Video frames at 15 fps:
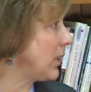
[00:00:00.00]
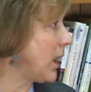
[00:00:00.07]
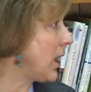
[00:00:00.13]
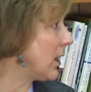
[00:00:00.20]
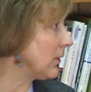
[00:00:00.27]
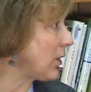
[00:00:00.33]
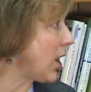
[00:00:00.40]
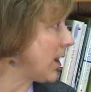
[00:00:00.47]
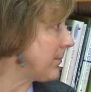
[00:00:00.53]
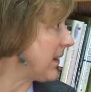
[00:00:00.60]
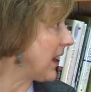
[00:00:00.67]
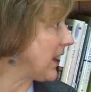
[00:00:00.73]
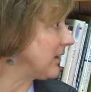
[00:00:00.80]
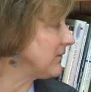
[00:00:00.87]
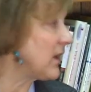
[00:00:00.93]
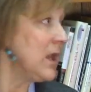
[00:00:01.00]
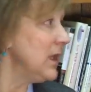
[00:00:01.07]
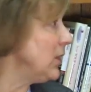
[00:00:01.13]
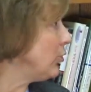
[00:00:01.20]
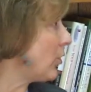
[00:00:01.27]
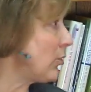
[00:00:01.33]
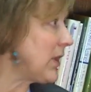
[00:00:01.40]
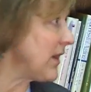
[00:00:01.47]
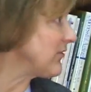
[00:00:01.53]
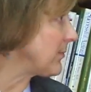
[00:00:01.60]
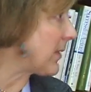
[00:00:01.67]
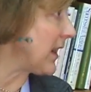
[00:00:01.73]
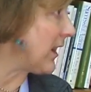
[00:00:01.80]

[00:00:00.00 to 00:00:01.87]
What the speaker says: law passed. You don't have to buy